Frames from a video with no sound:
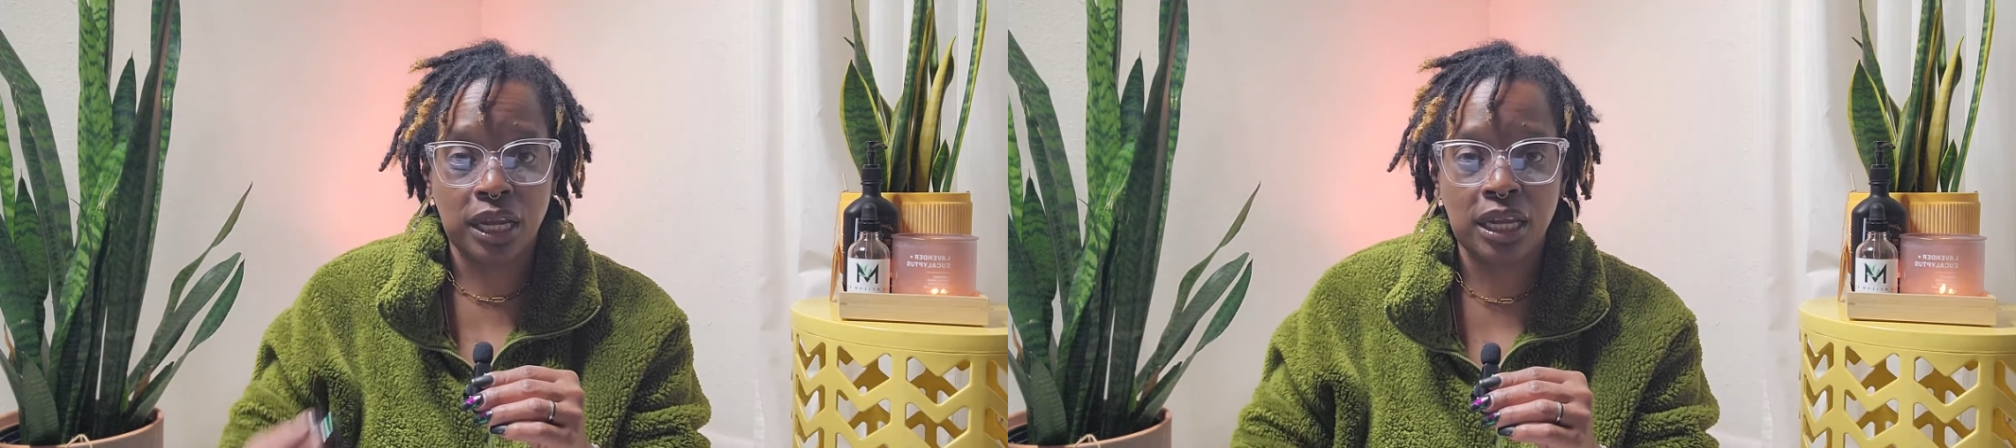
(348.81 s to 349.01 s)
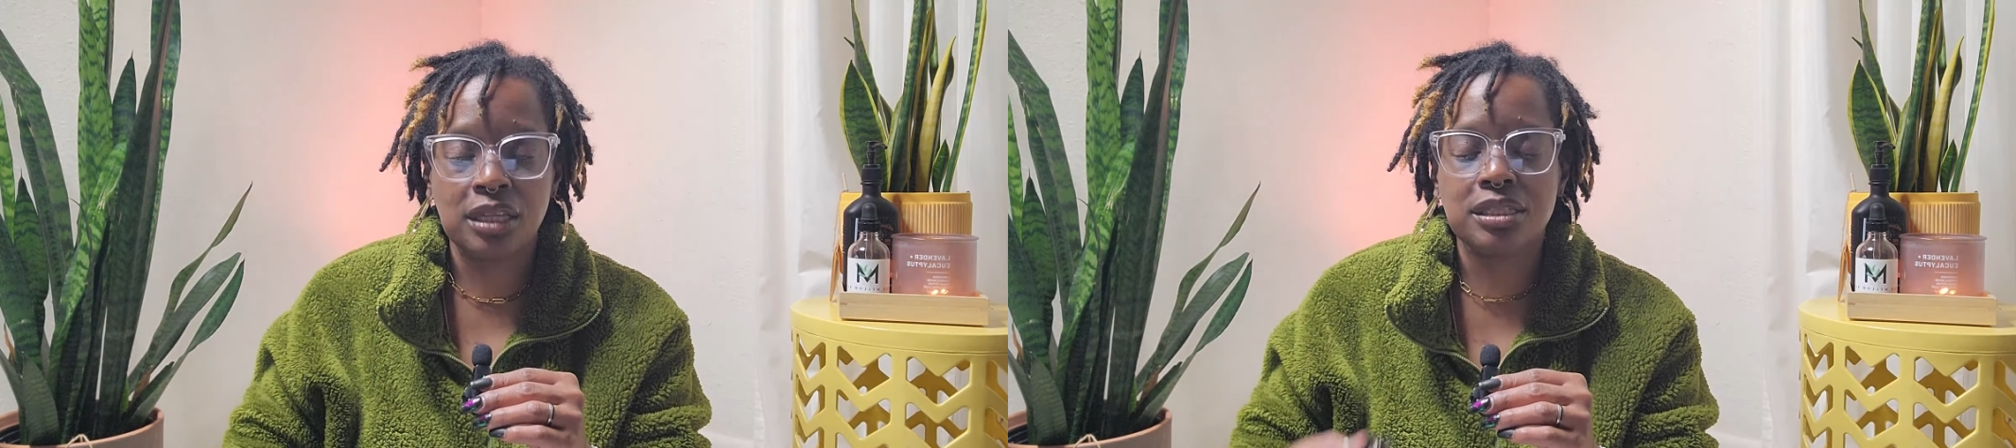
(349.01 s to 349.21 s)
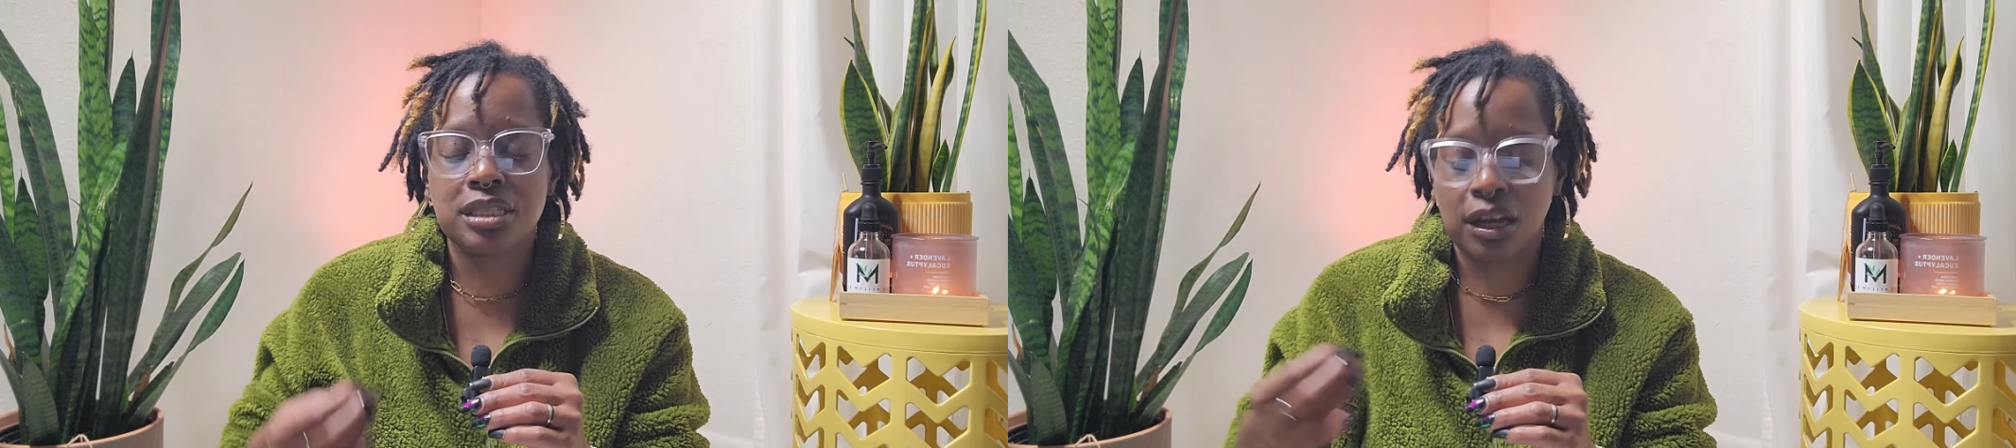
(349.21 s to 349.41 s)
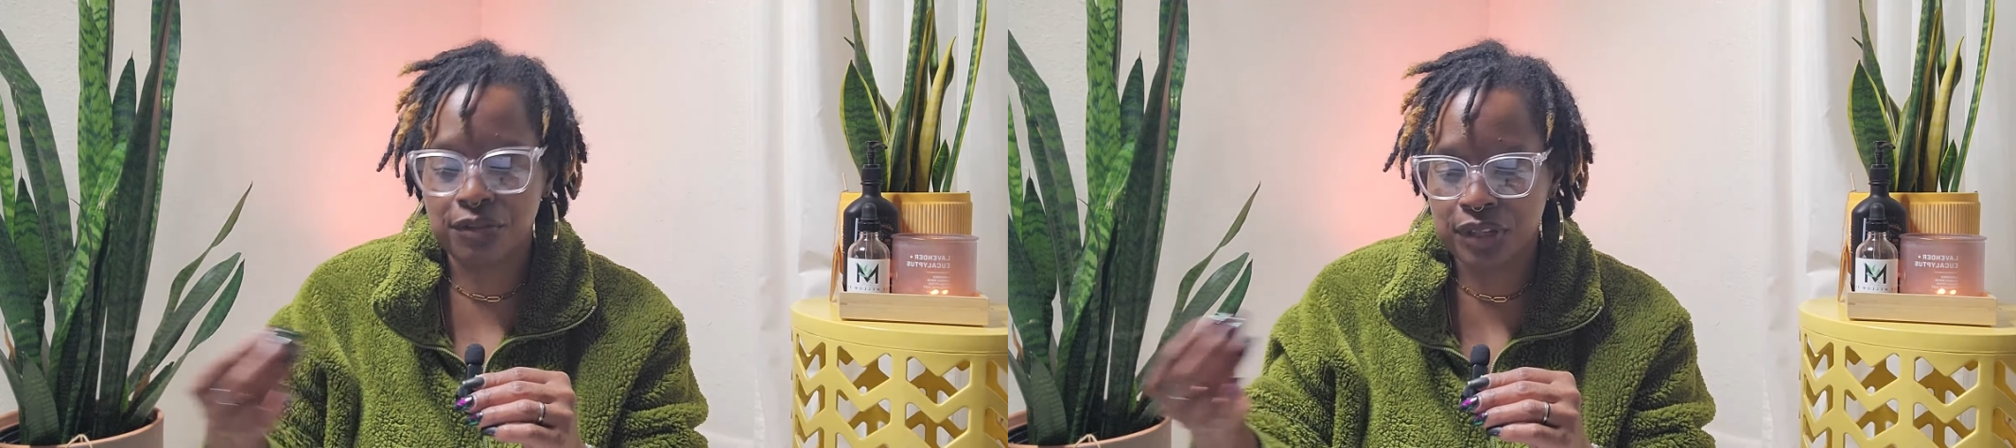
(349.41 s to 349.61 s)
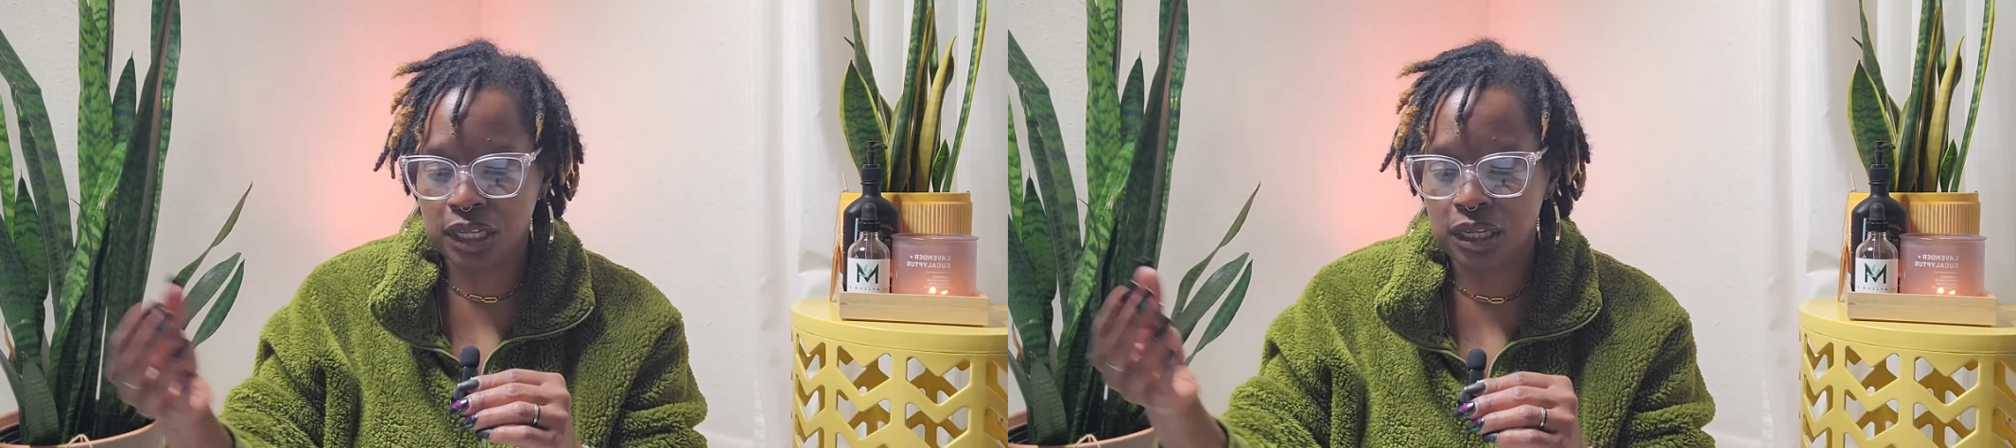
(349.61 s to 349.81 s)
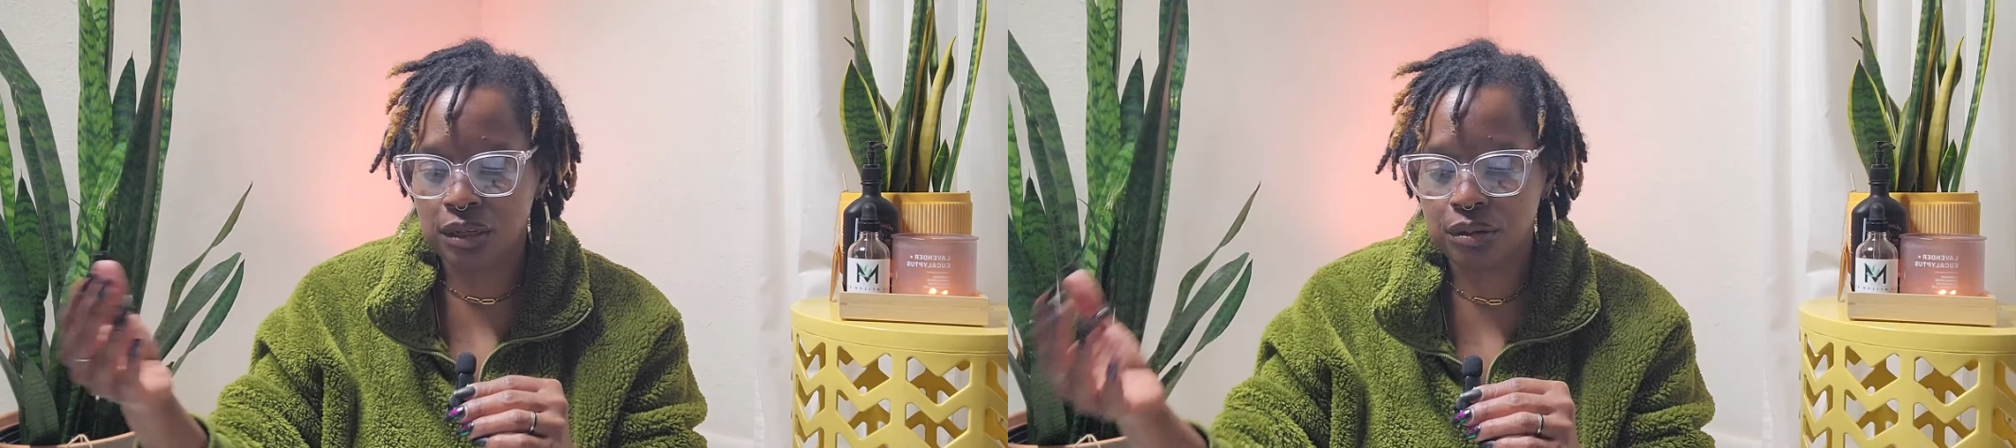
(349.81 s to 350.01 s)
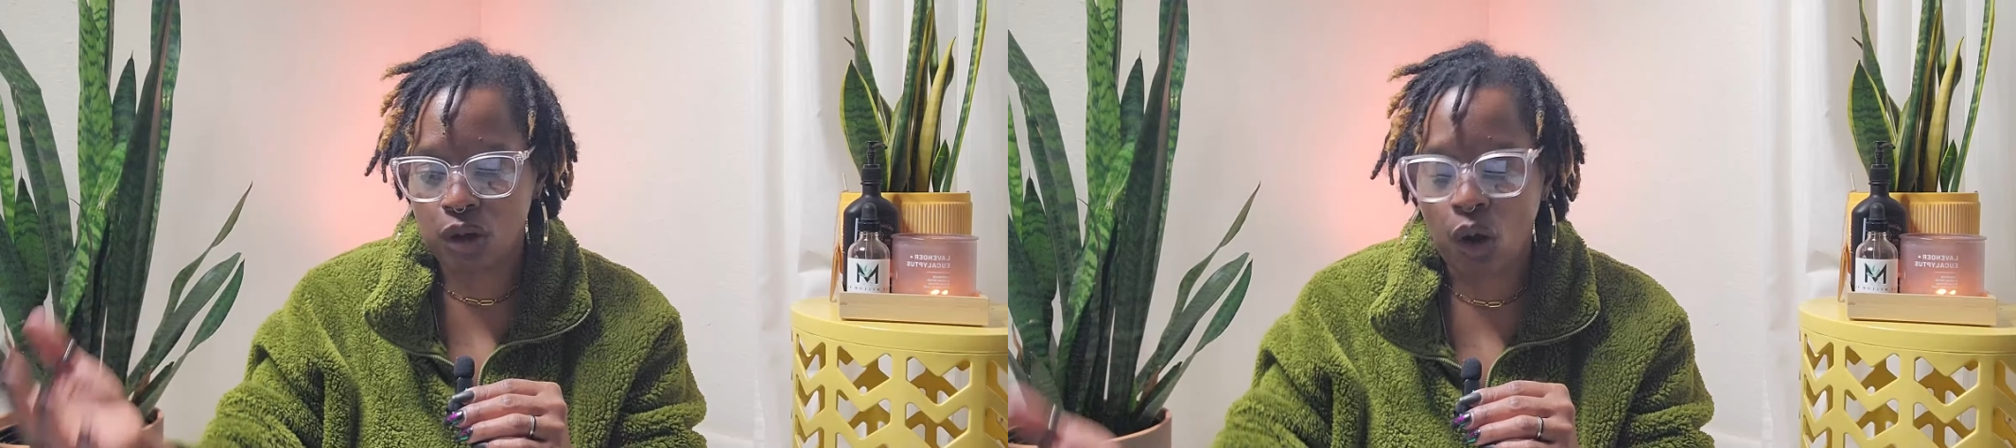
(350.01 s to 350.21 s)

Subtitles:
hints of the